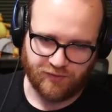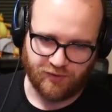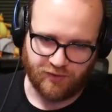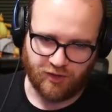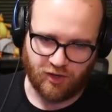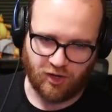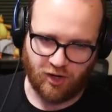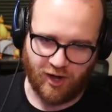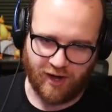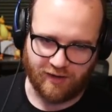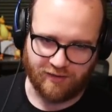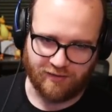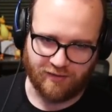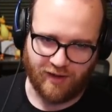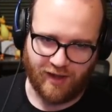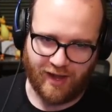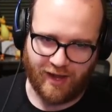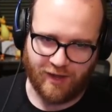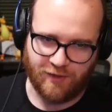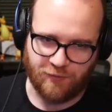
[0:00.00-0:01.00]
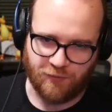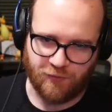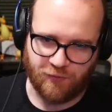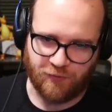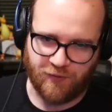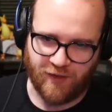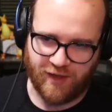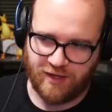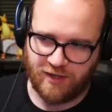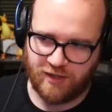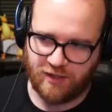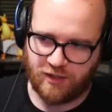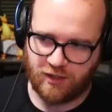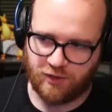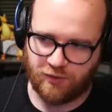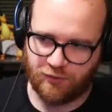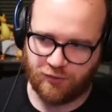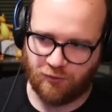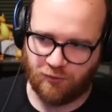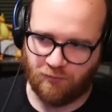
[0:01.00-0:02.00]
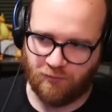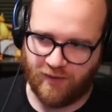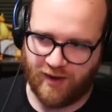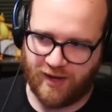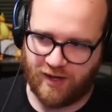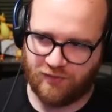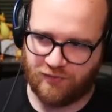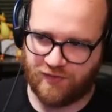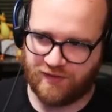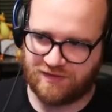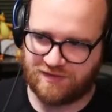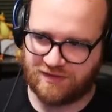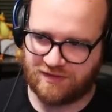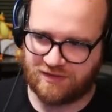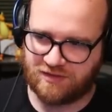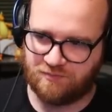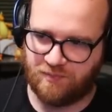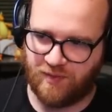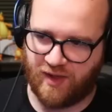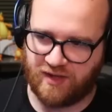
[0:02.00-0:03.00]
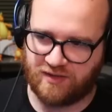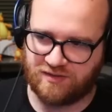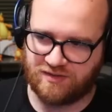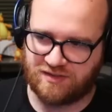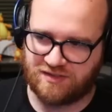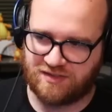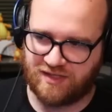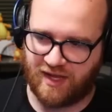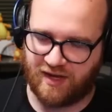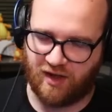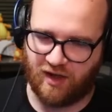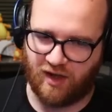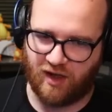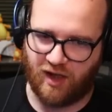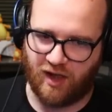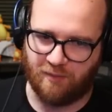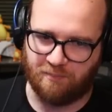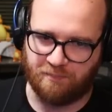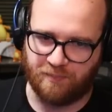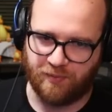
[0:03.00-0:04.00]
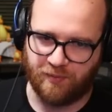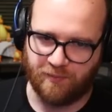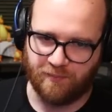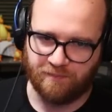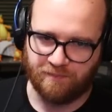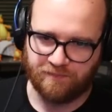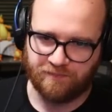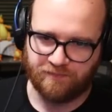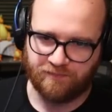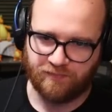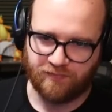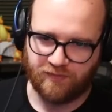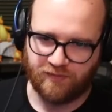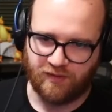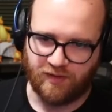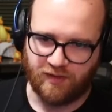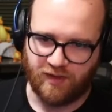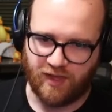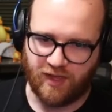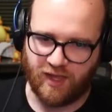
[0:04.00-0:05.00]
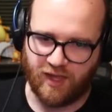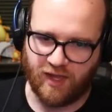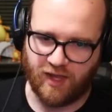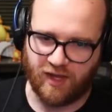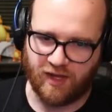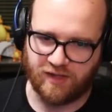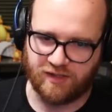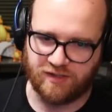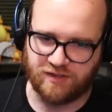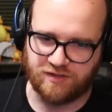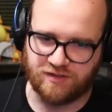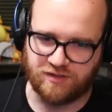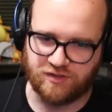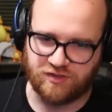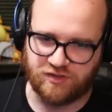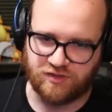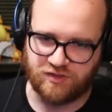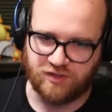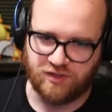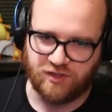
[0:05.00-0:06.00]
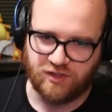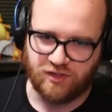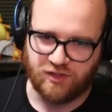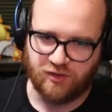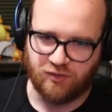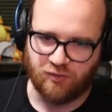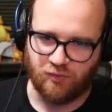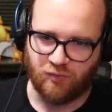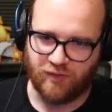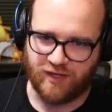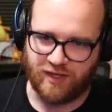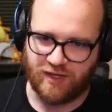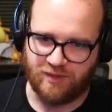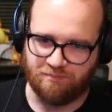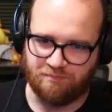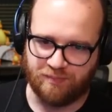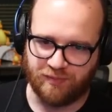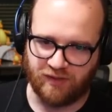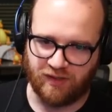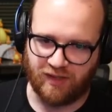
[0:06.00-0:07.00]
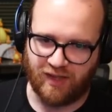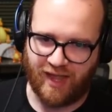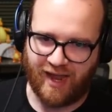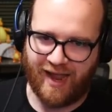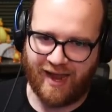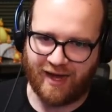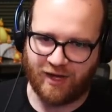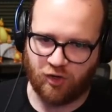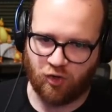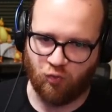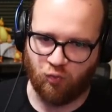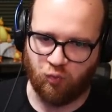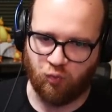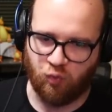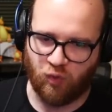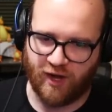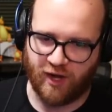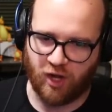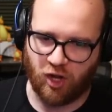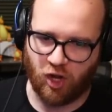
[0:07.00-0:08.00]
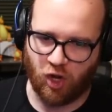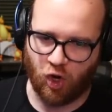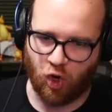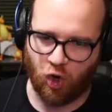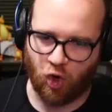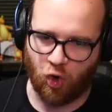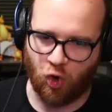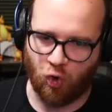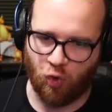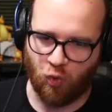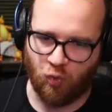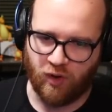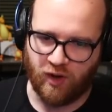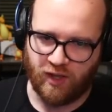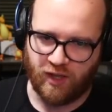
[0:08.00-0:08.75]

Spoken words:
All right, I think the way this has been set up is we Black Widow